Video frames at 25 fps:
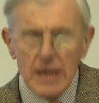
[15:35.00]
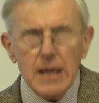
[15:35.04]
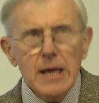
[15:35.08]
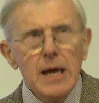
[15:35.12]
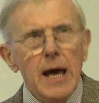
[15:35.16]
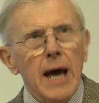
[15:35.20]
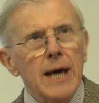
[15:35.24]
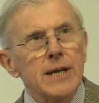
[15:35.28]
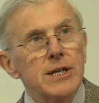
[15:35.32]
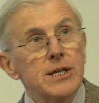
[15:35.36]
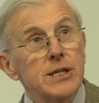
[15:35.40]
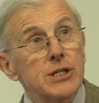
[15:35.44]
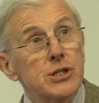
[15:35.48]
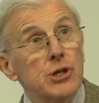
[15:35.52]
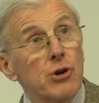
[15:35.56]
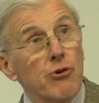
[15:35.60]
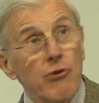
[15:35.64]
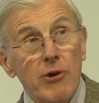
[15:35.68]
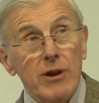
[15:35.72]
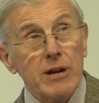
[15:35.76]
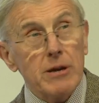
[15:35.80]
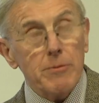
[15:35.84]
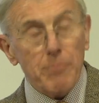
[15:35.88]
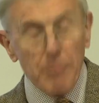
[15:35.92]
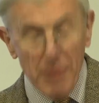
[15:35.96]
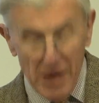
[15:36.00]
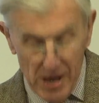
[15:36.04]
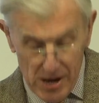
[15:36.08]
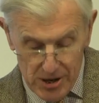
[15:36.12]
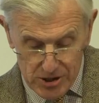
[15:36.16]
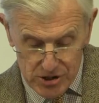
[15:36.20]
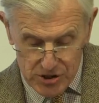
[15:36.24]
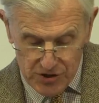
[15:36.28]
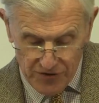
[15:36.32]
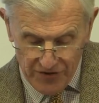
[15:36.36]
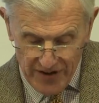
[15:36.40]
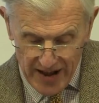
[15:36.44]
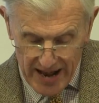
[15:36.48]
and his great powers
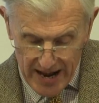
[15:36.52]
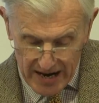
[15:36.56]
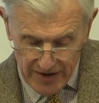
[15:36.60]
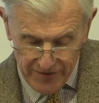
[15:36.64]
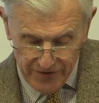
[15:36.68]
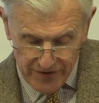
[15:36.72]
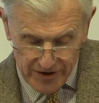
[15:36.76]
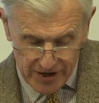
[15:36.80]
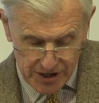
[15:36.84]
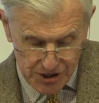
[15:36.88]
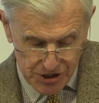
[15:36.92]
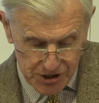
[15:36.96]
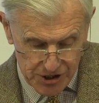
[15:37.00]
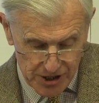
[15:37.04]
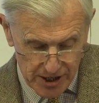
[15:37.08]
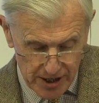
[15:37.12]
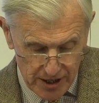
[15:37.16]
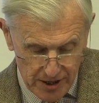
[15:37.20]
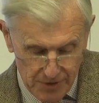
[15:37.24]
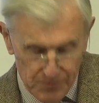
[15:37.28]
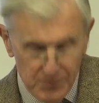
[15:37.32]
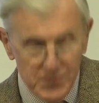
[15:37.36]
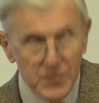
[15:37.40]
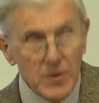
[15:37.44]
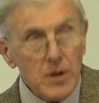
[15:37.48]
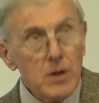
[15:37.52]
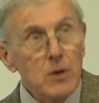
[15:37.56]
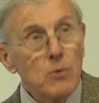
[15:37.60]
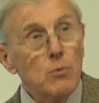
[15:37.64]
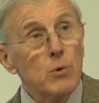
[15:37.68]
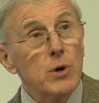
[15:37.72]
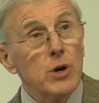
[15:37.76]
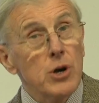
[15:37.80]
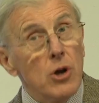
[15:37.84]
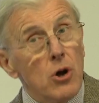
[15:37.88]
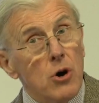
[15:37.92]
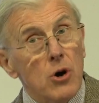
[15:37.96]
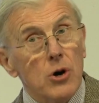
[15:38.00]
of advocacy were
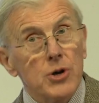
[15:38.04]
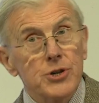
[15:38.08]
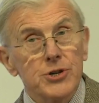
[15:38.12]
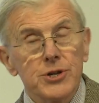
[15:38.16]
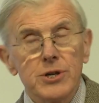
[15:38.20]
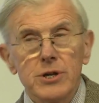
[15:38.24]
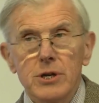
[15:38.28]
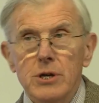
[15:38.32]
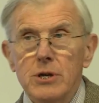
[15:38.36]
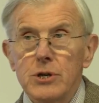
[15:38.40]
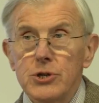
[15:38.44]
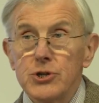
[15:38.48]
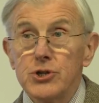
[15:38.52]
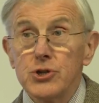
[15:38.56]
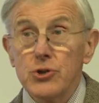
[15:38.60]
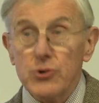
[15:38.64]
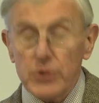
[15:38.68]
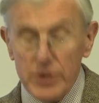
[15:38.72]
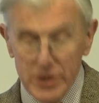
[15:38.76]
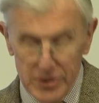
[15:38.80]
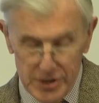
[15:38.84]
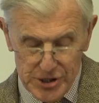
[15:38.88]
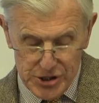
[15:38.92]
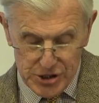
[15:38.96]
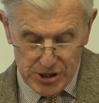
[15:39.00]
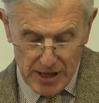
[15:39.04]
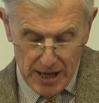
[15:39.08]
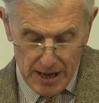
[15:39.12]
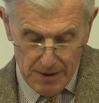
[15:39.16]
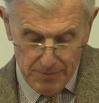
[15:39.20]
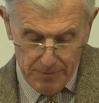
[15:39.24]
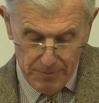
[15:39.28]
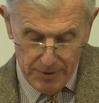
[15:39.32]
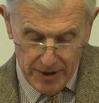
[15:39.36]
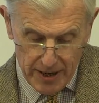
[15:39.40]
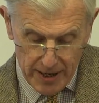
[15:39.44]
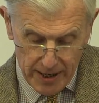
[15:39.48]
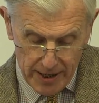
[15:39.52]
not, during this
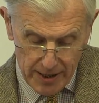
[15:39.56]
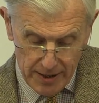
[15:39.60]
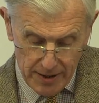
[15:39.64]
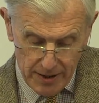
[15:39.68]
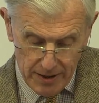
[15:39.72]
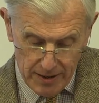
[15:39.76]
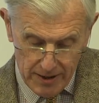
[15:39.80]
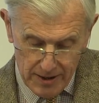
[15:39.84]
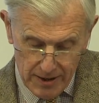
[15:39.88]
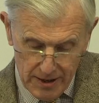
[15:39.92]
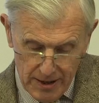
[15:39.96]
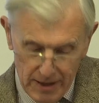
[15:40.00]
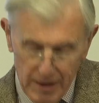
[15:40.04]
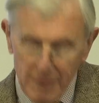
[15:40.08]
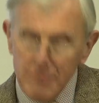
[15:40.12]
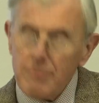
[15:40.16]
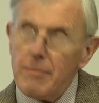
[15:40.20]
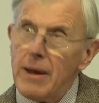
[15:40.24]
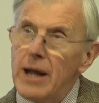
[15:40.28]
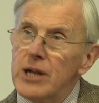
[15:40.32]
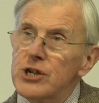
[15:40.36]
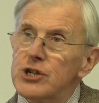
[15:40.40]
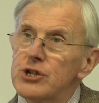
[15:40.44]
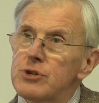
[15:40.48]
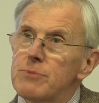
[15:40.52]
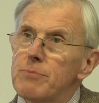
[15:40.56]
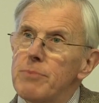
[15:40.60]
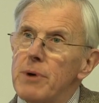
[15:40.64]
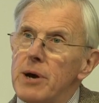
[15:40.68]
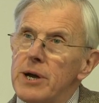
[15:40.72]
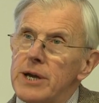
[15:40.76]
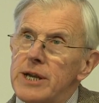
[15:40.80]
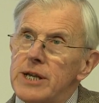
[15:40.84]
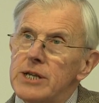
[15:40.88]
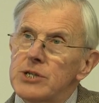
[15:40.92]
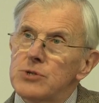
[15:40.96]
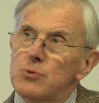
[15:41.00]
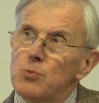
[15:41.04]
campaign, matched by
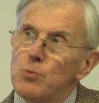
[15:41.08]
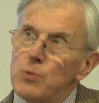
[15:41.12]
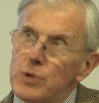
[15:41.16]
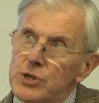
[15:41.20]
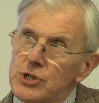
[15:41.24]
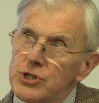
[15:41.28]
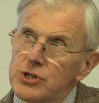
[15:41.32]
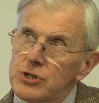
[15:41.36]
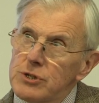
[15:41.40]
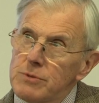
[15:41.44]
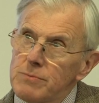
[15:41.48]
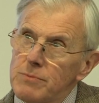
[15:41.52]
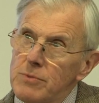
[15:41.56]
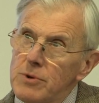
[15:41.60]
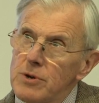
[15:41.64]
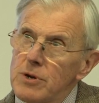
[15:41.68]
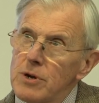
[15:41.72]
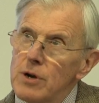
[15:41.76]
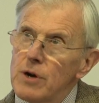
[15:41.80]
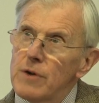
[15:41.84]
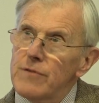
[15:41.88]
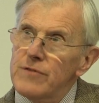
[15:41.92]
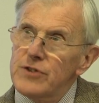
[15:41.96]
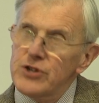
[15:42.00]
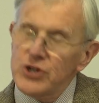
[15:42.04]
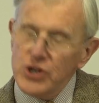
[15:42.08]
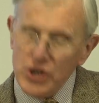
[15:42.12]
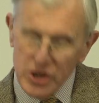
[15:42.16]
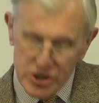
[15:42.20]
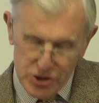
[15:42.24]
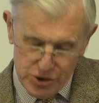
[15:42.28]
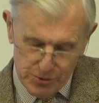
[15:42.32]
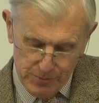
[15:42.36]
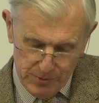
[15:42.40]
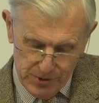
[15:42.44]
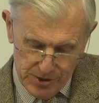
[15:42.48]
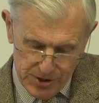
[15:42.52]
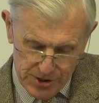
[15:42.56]
his wisdom of
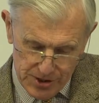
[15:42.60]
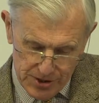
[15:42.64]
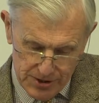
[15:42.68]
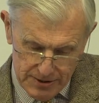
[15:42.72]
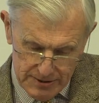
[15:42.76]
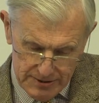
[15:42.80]
judgment.